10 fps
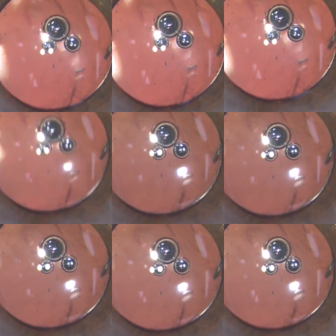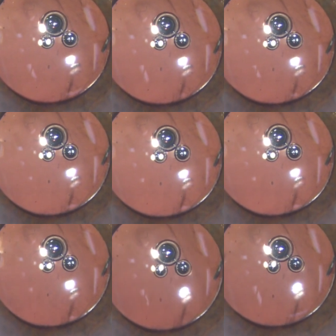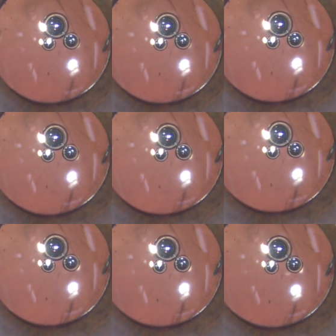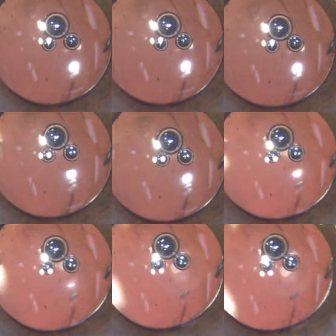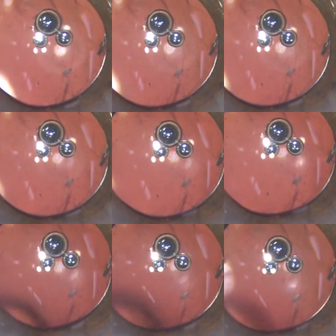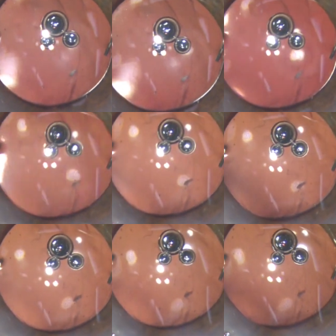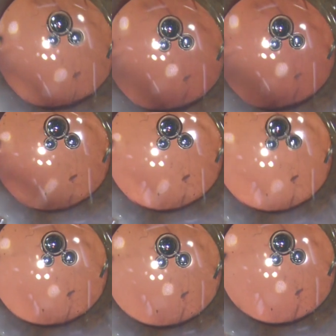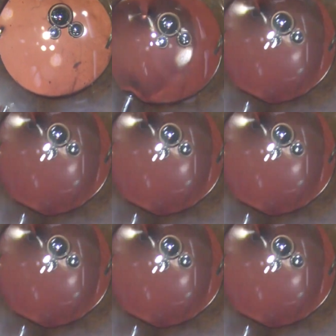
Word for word: is a very gentle and easy way of doing it. We can put a few syringes of fluid through the eye this way, each